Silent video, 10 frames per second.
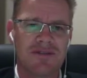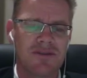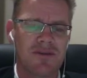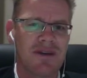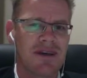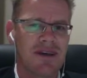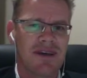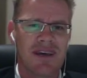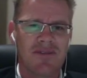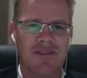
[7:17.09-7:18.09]
I mean,
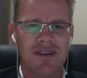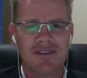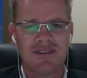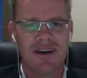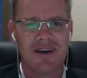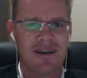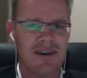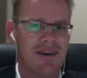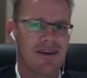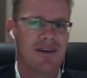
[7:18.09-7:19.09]
even things like,
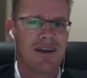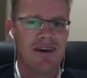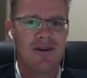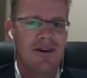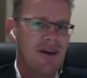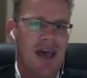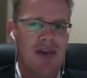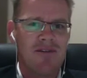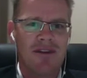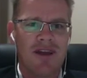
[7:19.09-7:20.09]

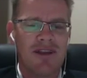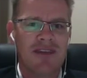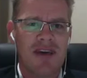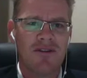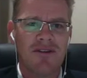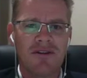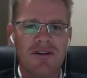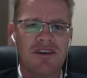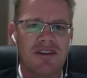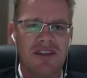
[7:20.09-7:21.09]
let's have a look at
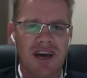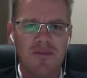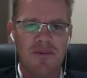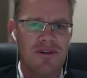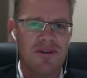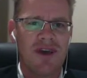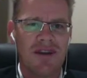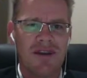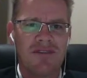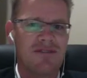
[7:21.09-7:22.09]
your numbers and
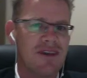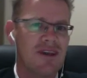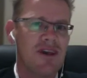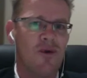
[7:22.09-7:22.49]
let's see